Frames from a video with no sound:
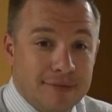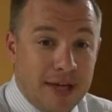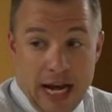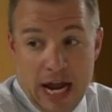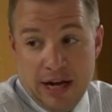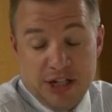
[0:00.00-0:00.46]

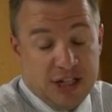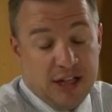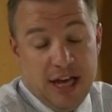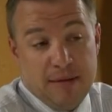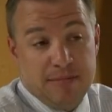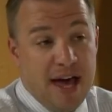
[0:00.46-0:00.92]
And I just
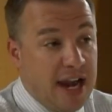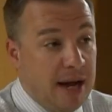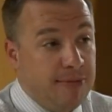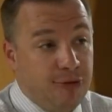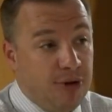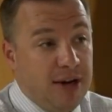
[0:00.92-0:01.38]
claim that
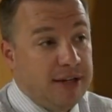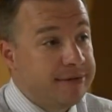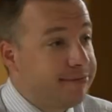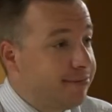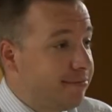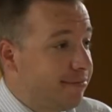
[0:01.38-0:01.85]
I'm free.
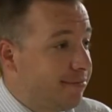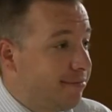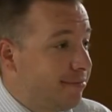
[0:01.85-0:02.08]
Yeah.